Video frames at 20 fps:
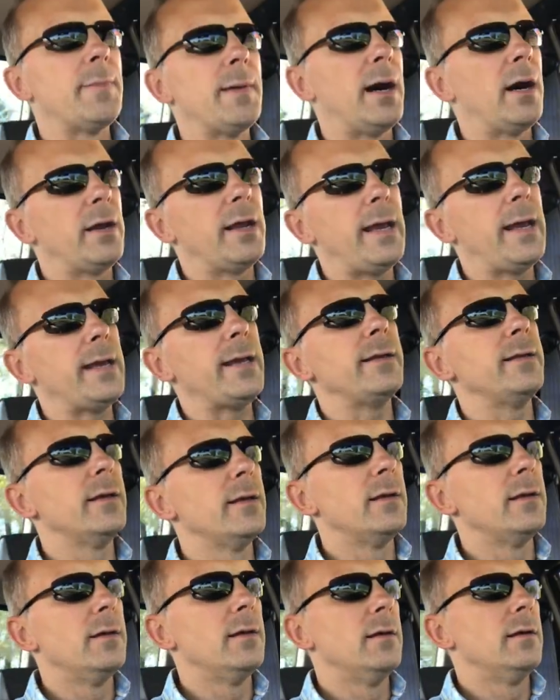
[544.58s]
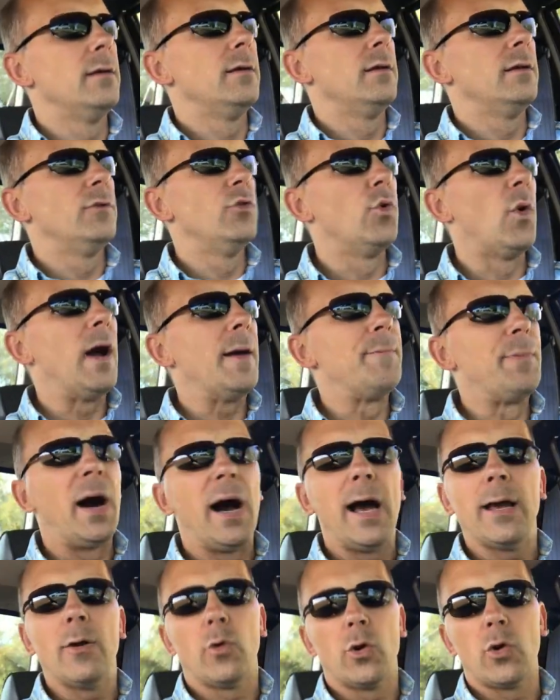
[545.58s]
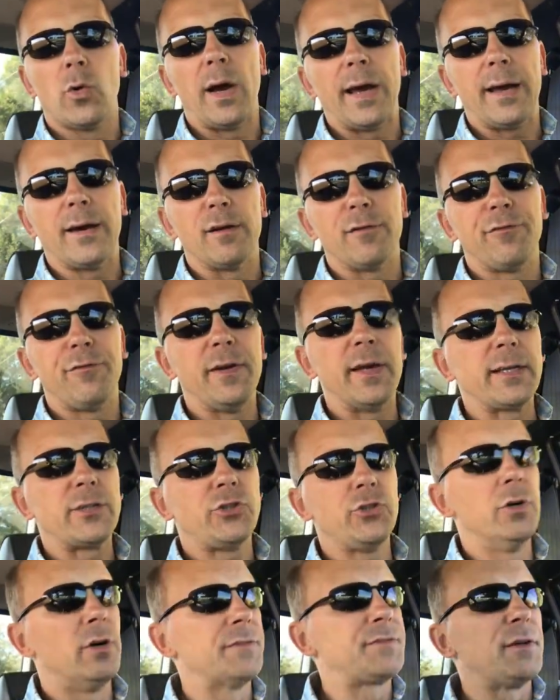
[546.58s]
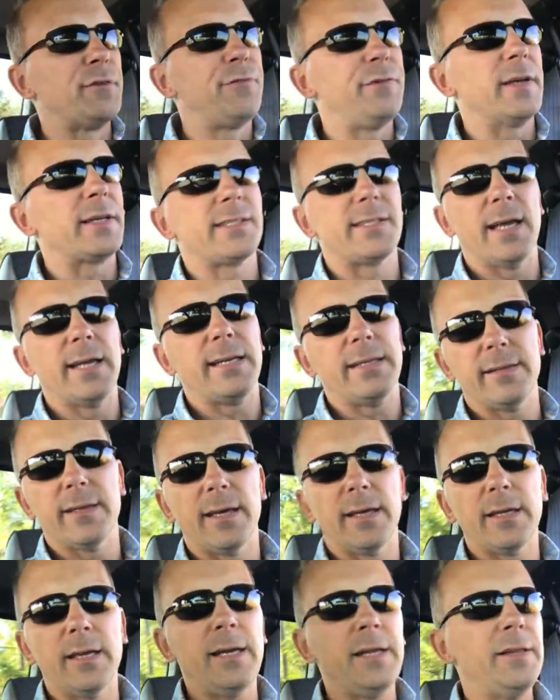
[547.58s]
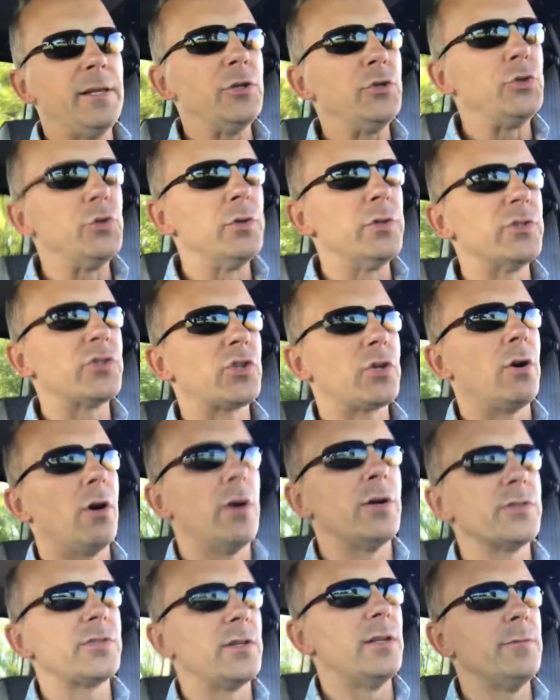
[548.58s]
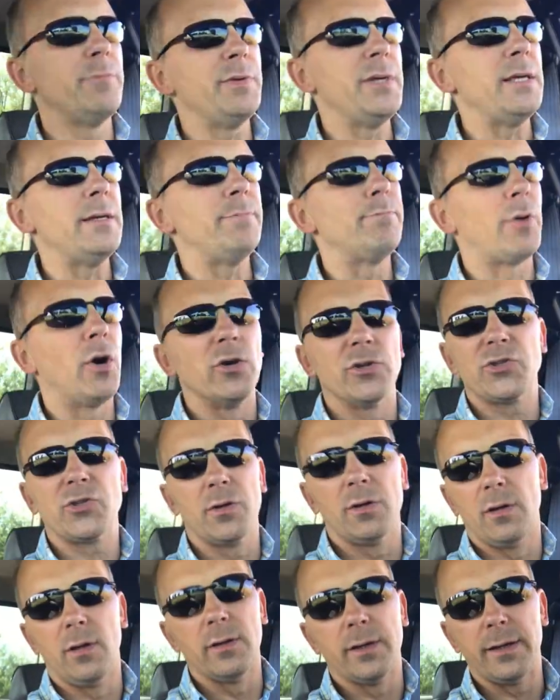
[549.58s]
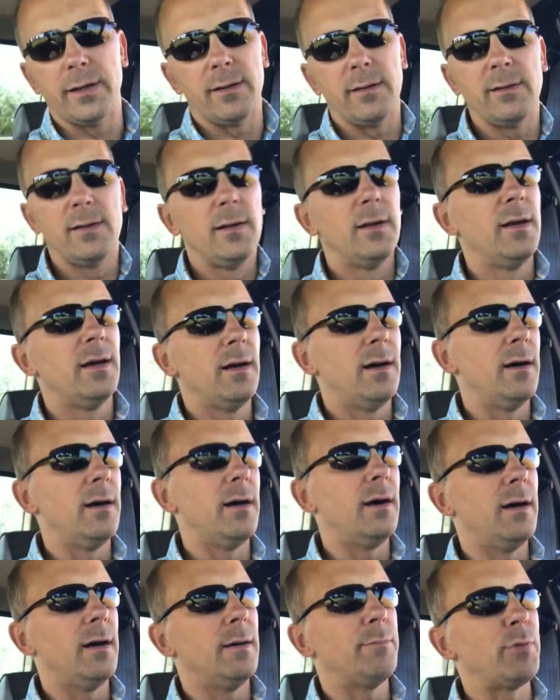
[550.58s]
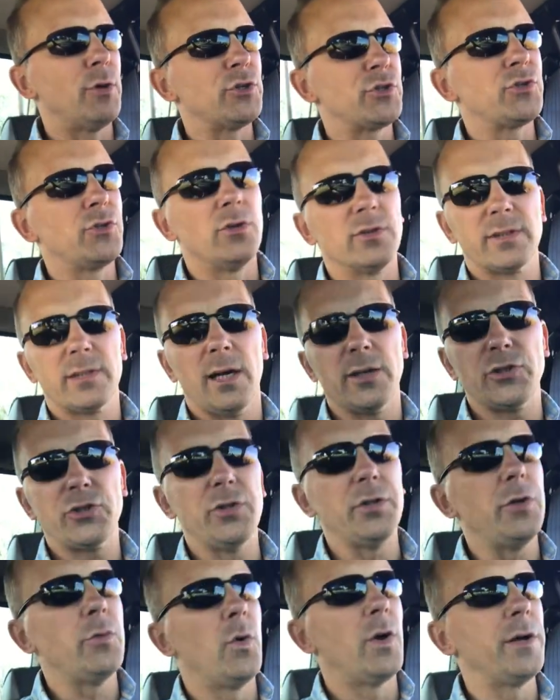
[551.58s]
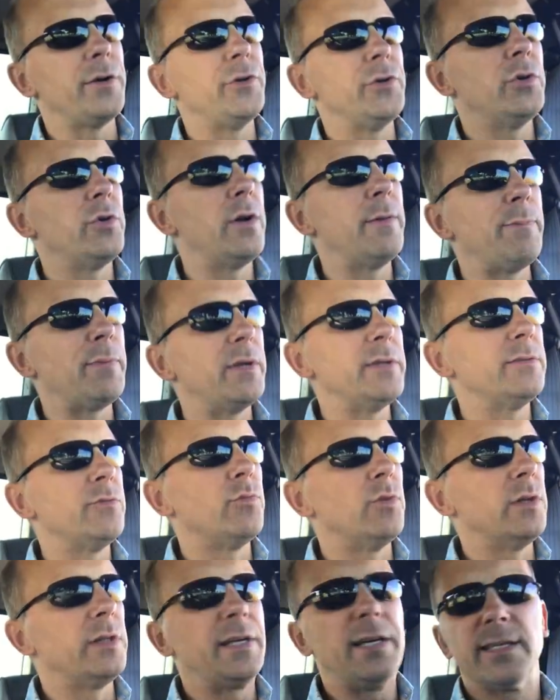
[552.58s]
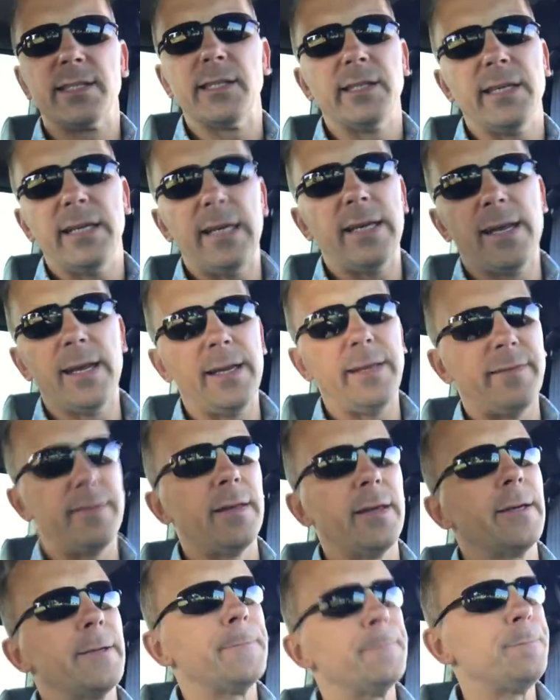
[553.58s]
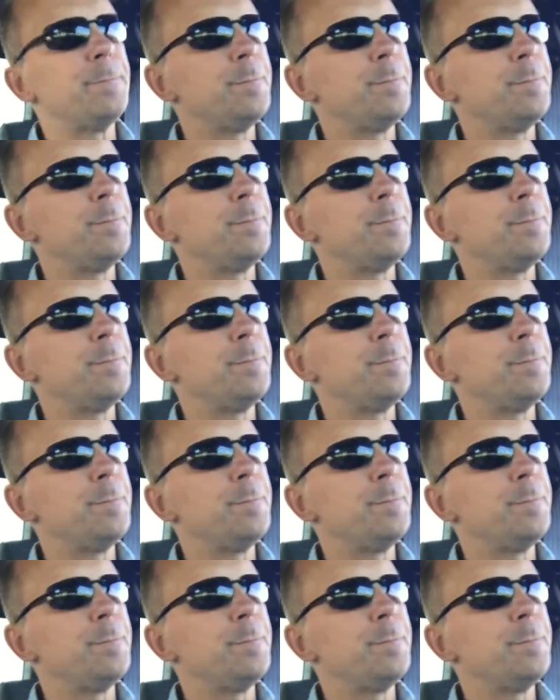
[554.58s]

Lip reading: about, hey, do I buy it? What do I got to fix? You don't have to fix anything. Anything you do to this car is going to be personal and a personal touch that you want to do with it, but it really doesn't need anything.